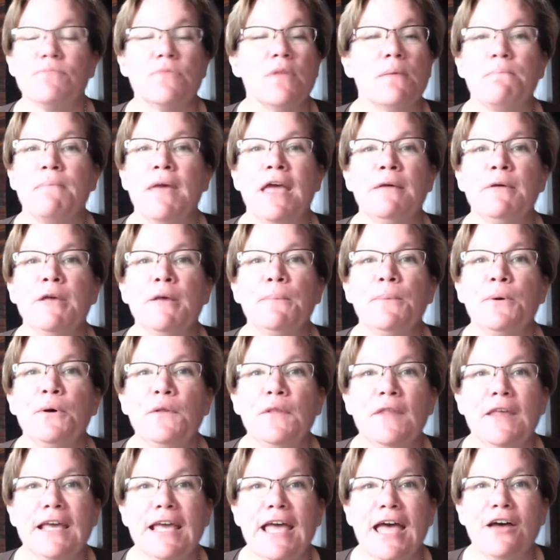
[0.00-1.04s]
maybe
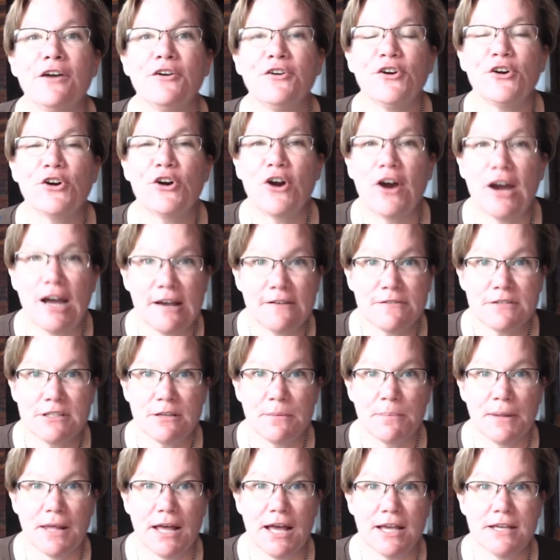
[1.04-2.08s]
pulling out your craft
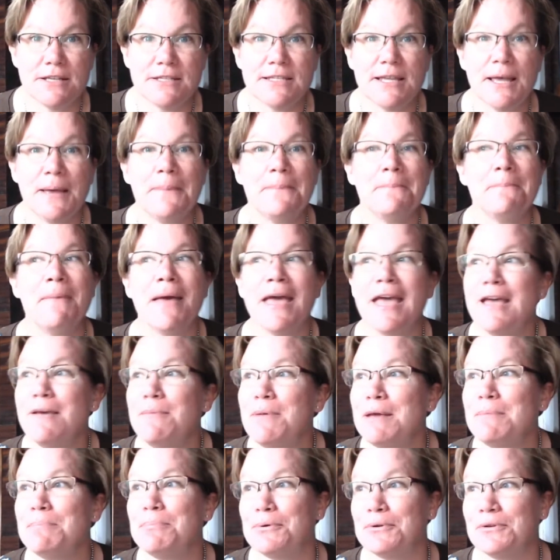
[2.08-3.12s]
supplies,
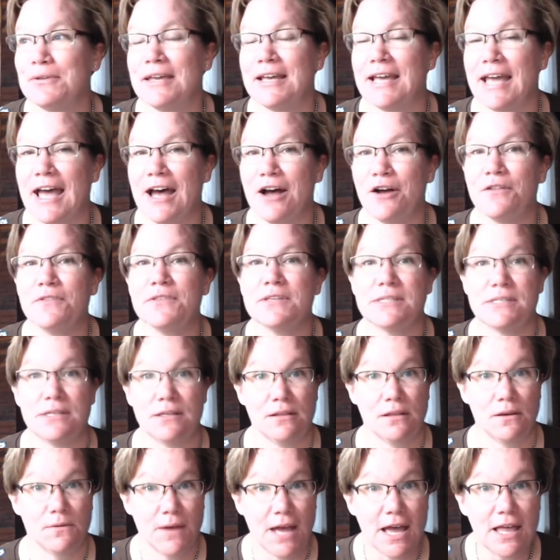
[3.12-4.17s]
maybe pulling out the
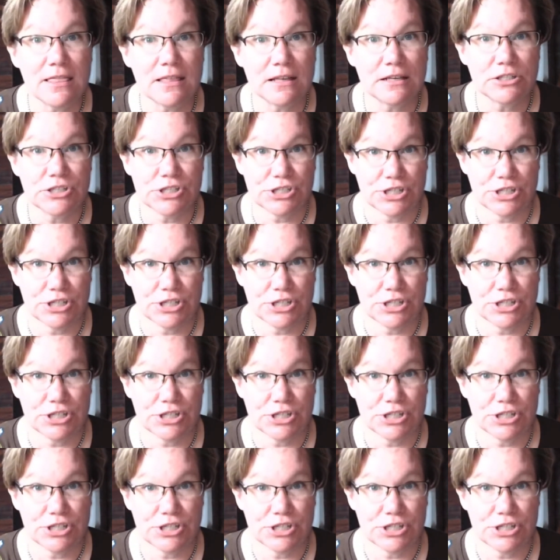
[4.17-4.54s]
silhouette that your